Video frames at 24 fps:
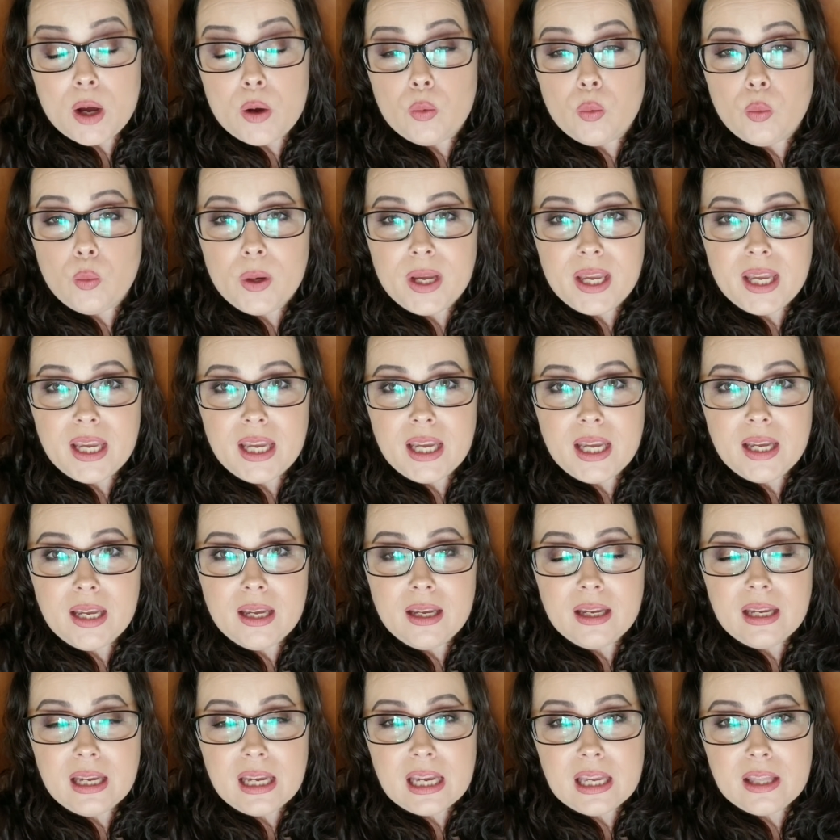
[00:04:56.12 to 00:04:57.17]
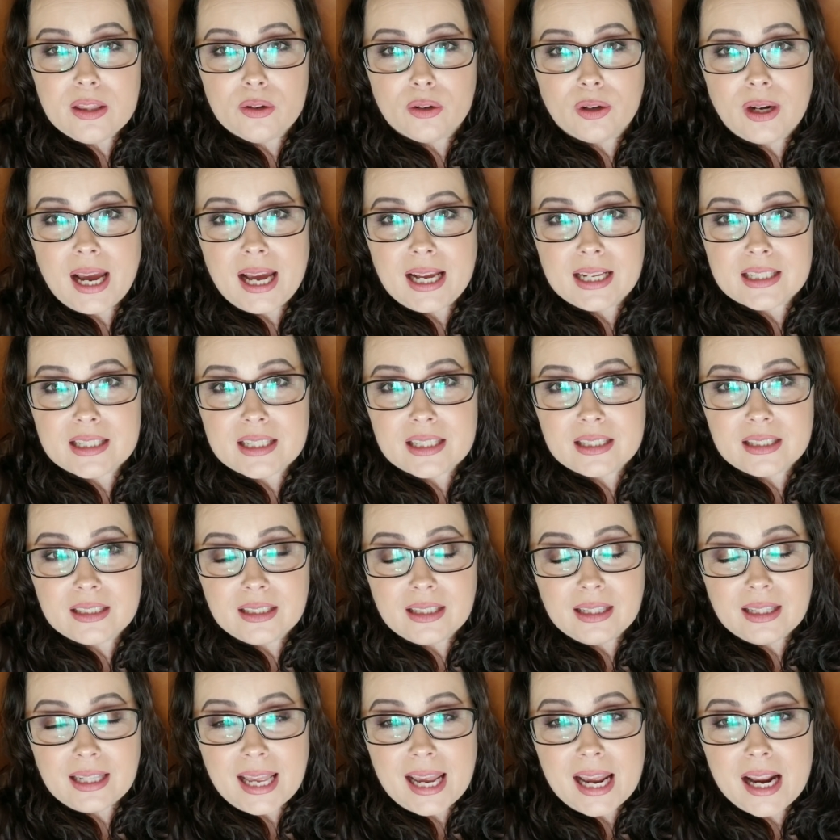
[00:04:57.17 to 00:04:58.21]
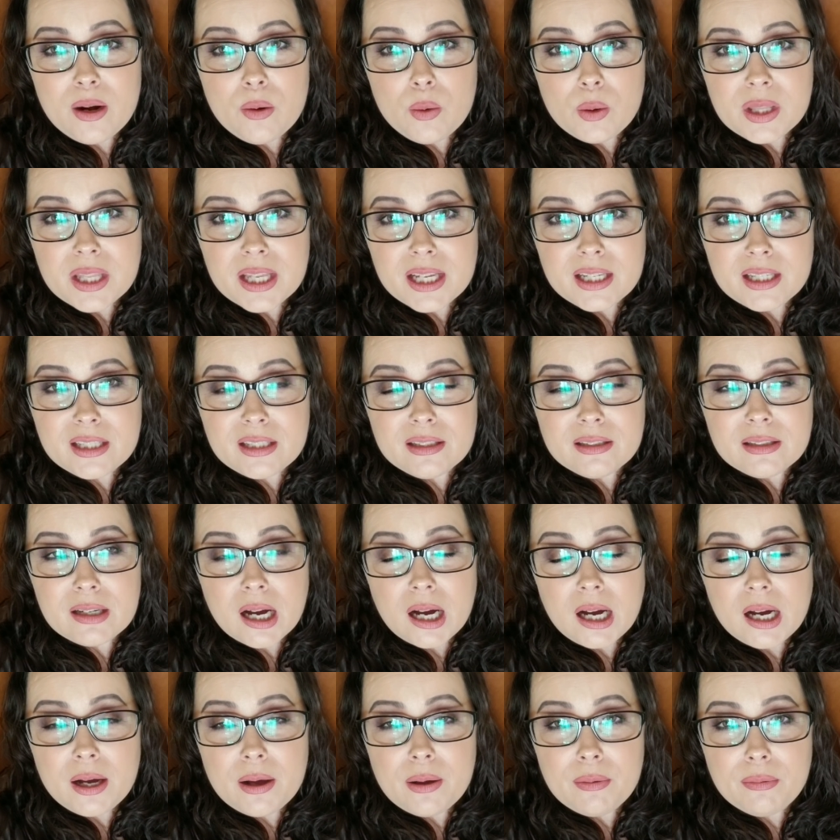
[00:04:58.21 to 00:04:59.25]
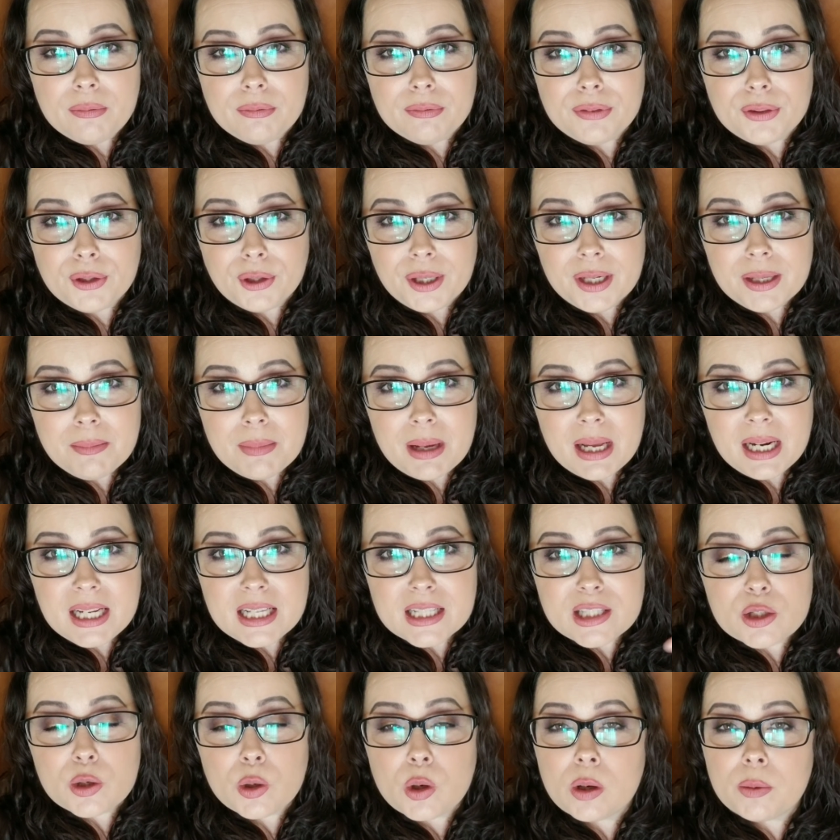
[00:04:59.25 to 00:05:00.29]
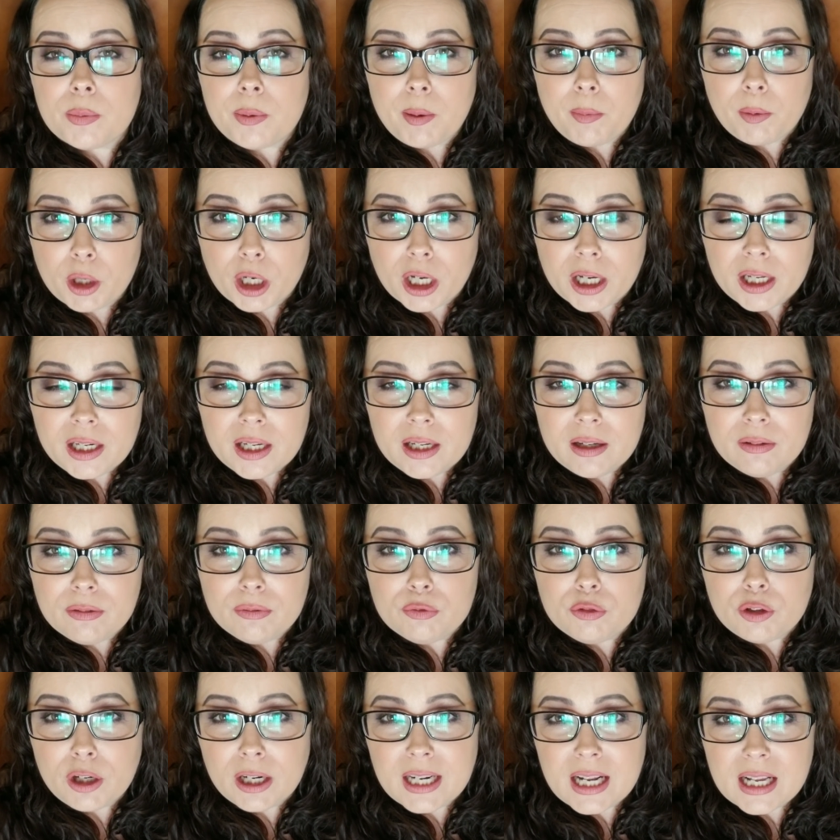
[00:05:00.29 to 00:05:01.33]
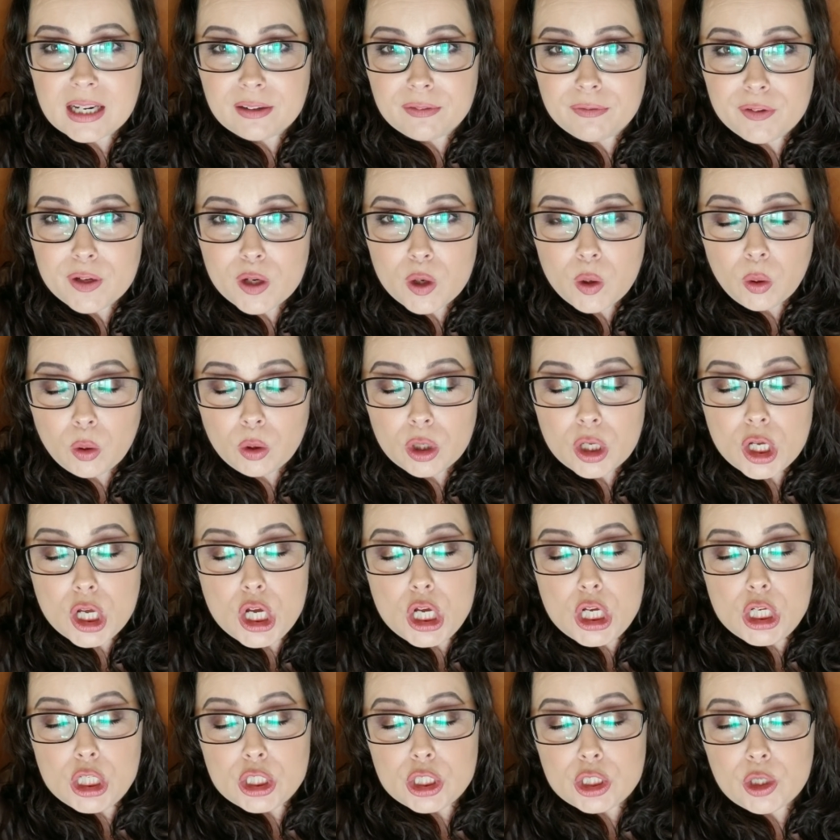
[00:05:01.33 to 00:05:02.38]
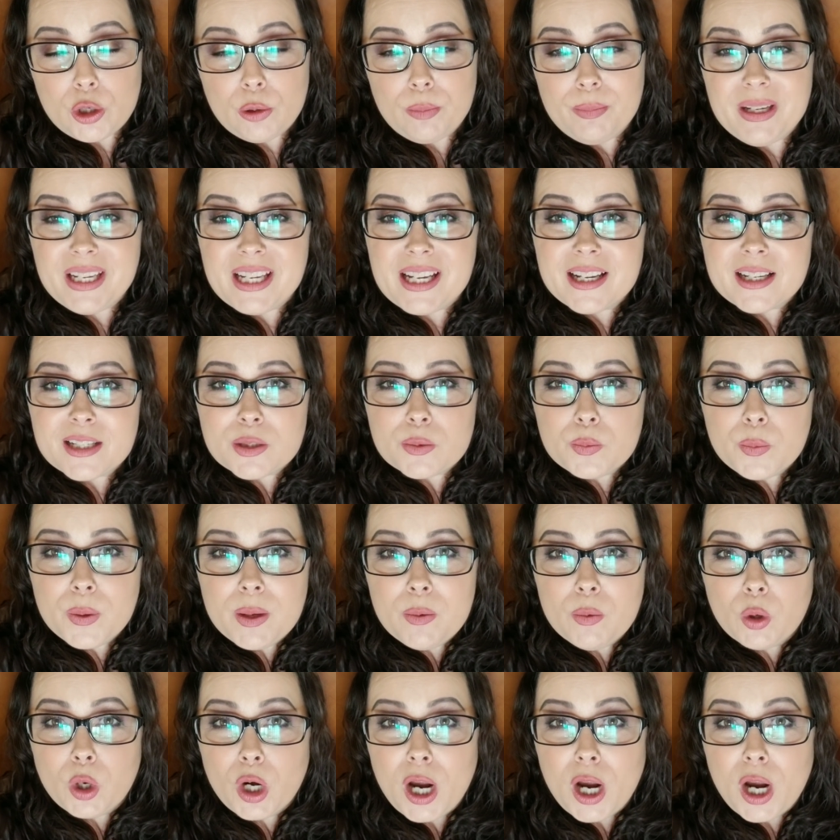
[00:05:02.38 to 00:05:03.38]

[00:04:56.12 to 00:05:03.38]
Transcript: we either had to land within 30 minutes or we were gonna run out of fuel. So because we were